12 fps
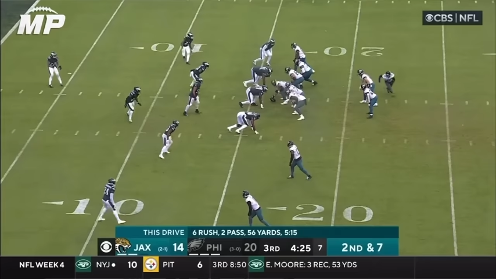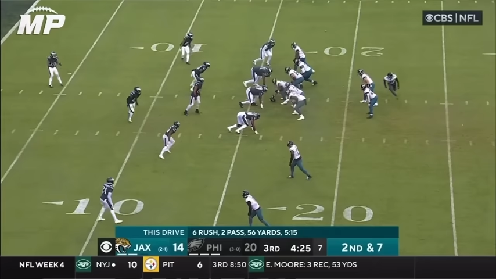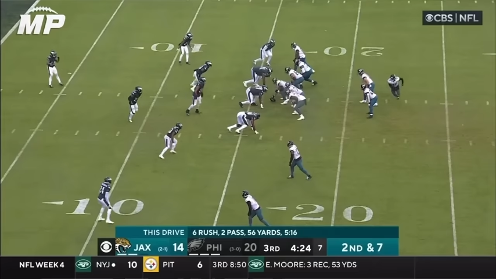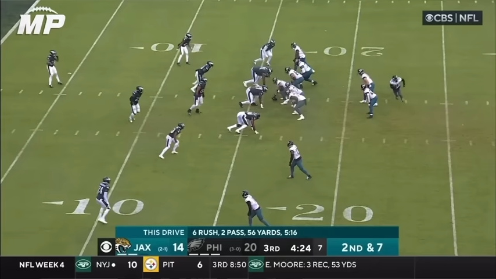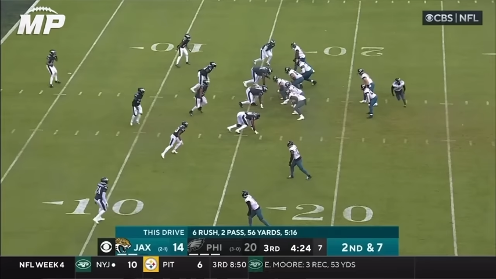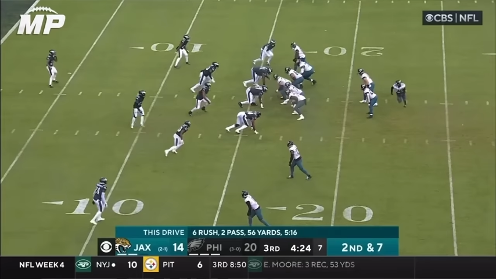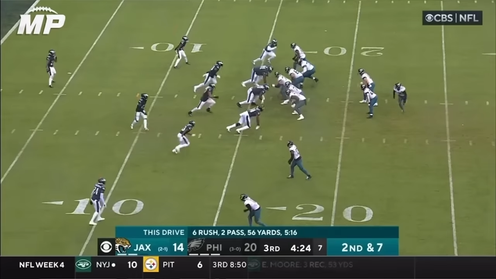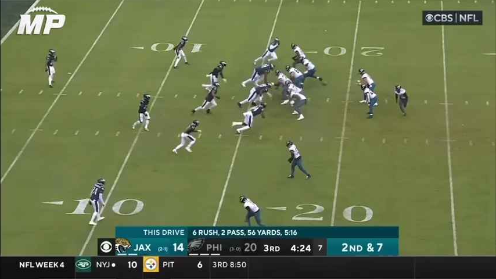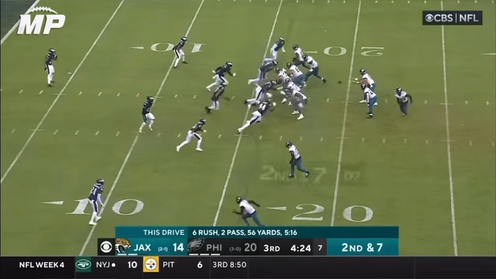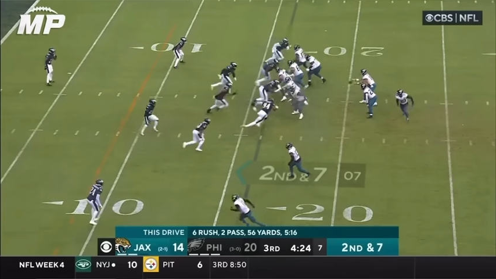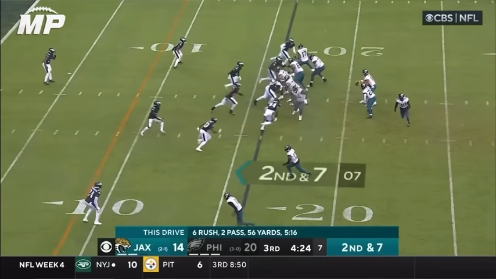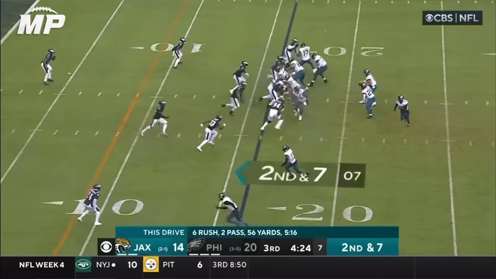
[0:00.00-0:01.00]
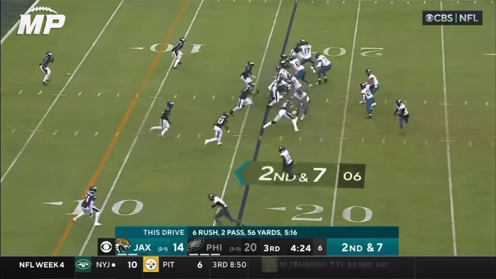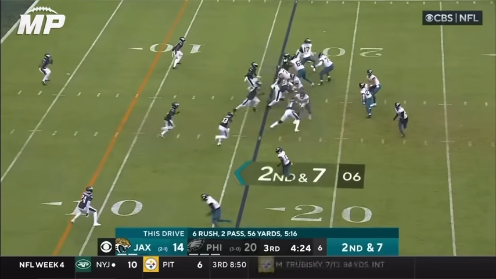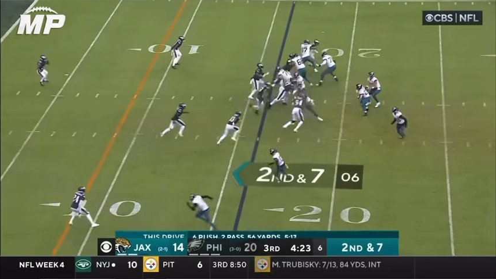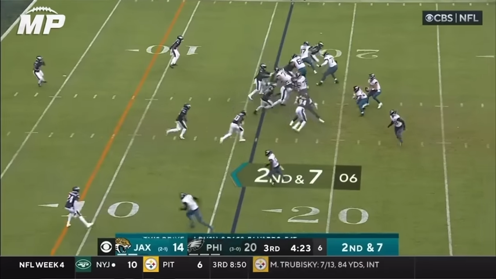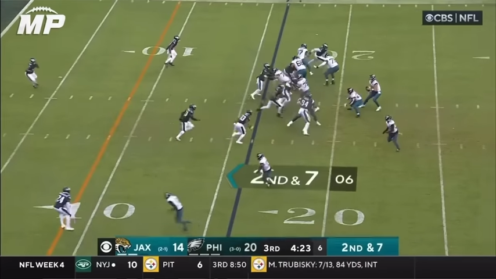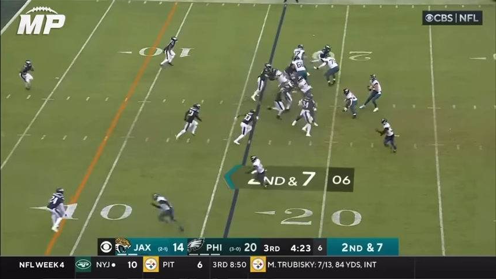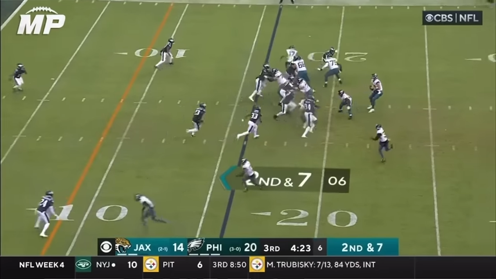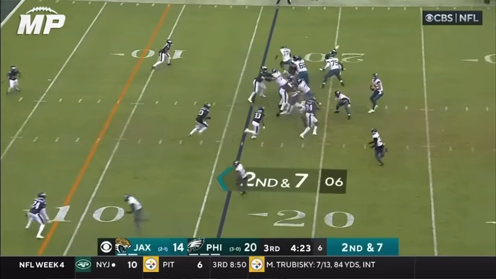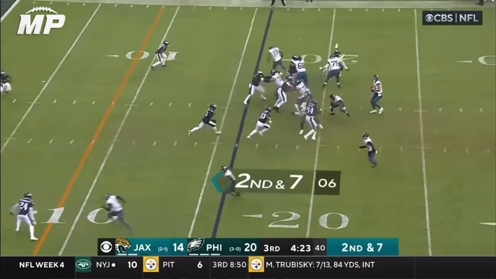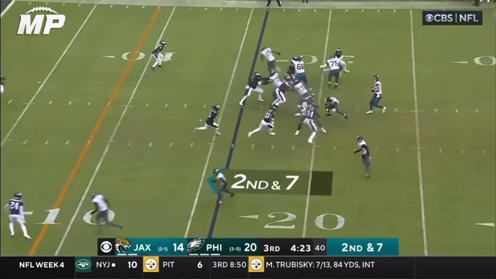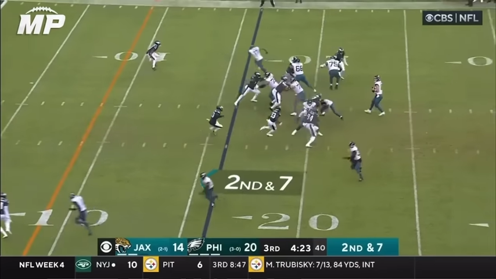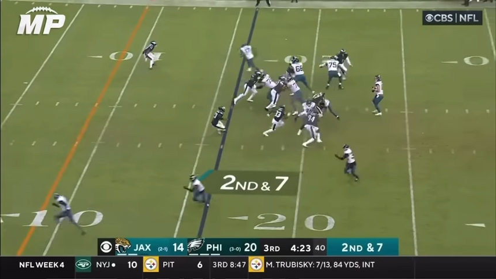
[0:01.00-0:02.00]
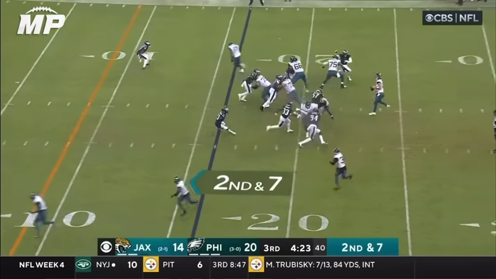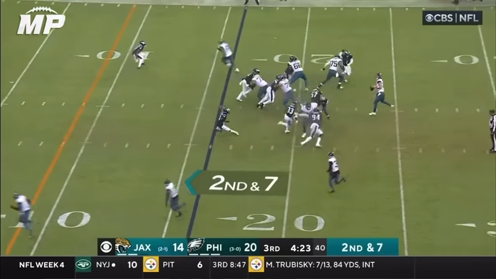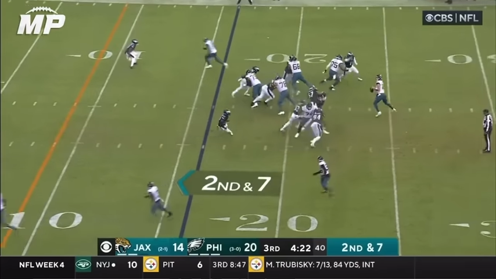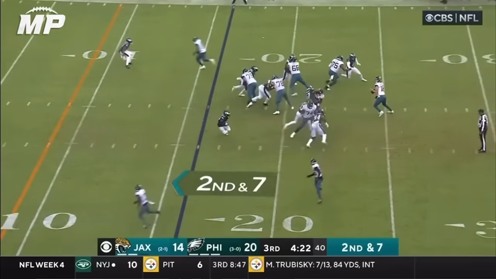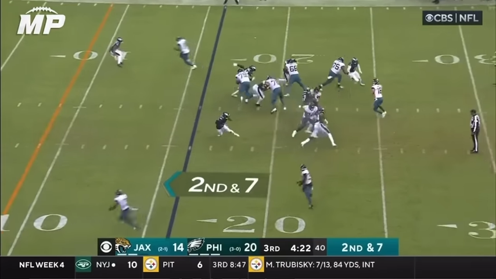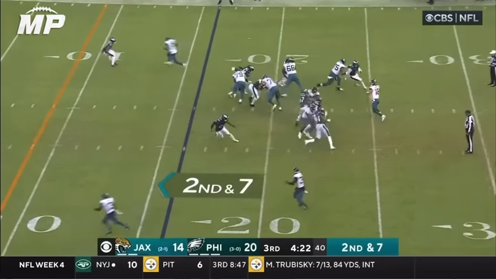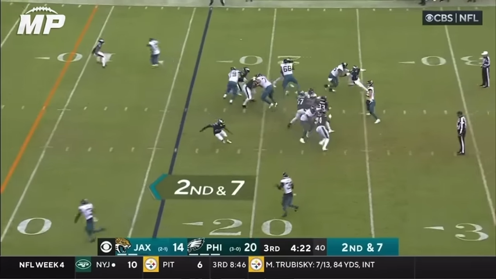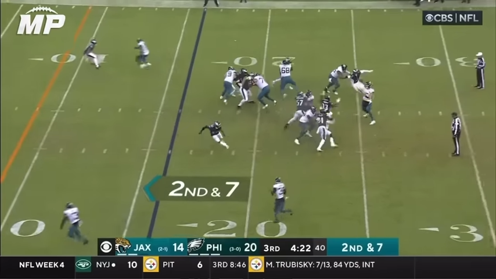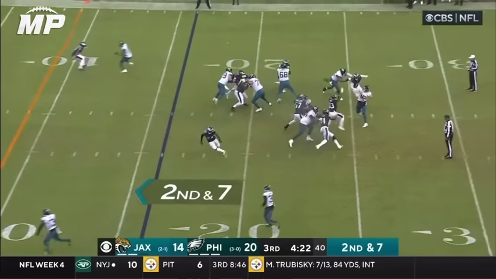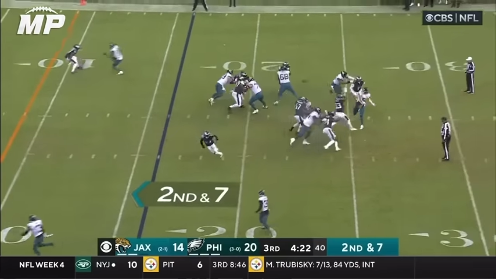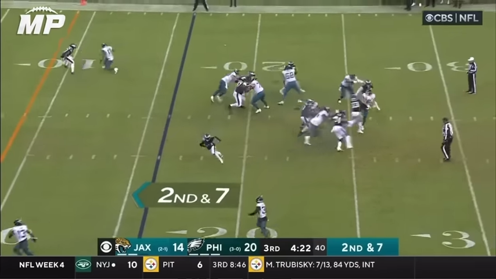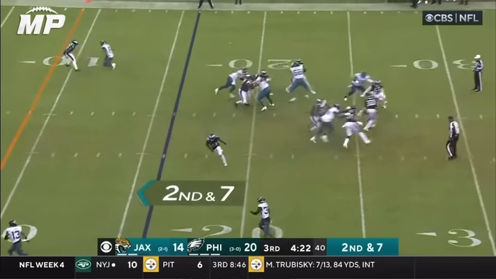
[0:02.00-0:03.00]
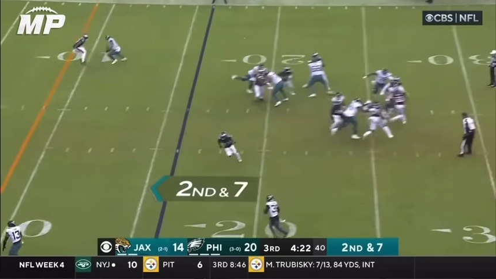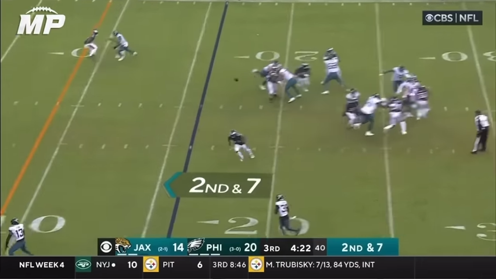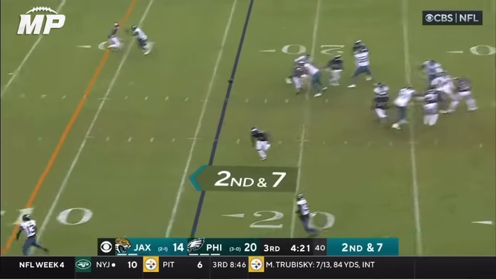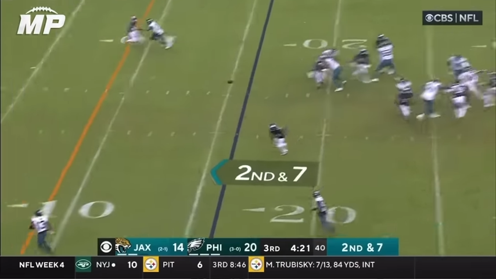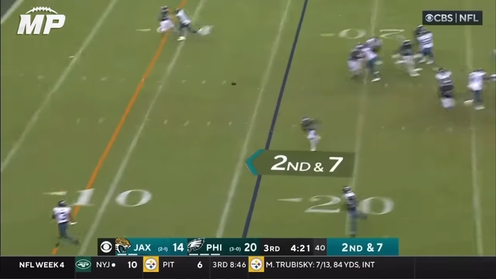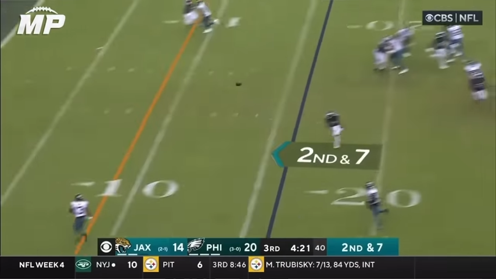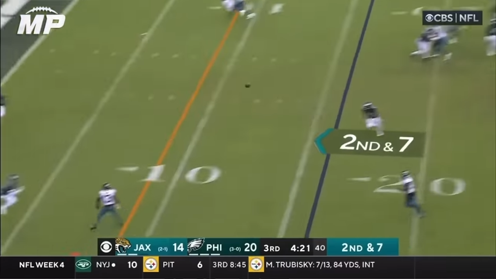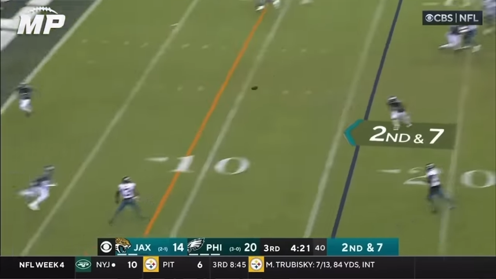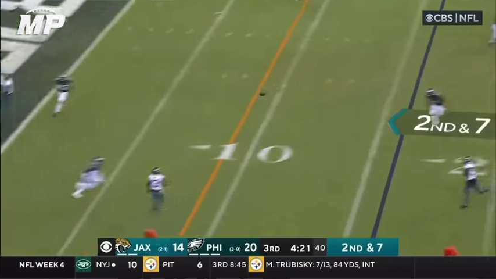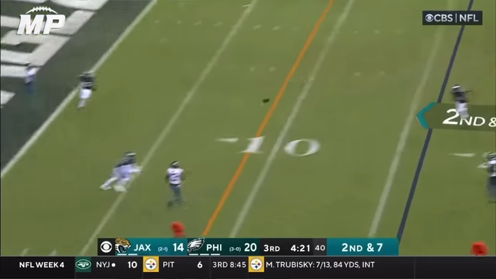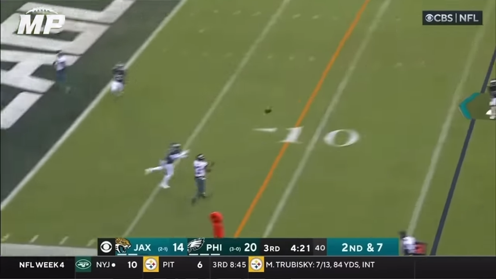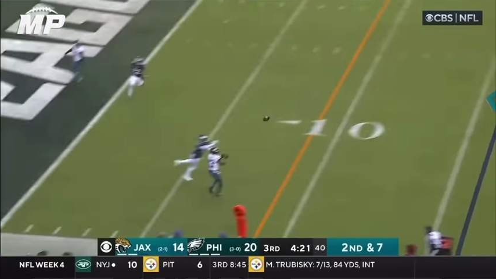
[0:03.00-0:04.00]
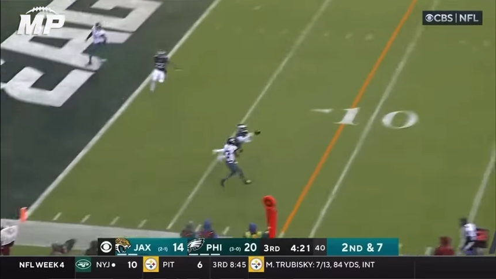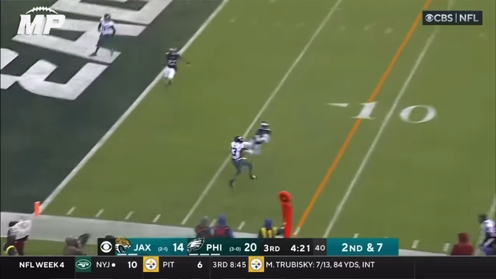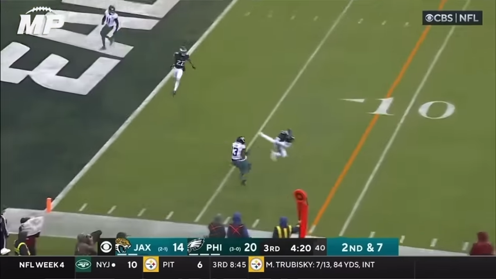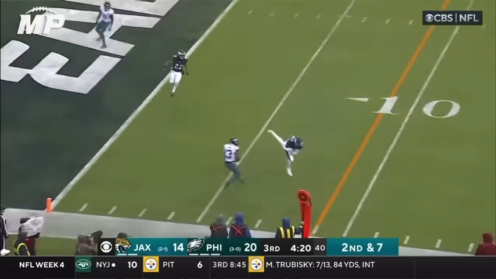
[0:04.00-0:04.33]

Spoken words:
No face is visible, so there are no lips to read.